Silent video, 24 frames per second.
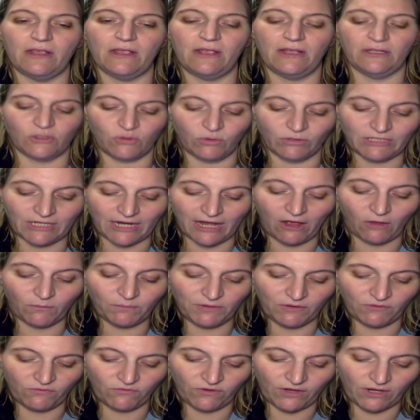is going to help
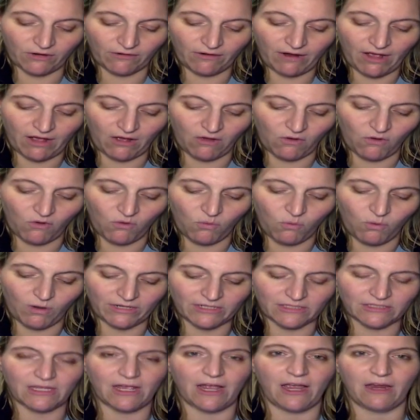you figure out what
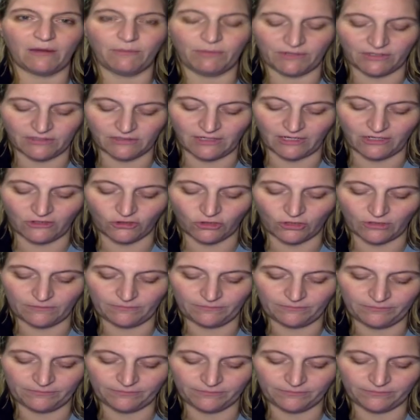is the hybridization.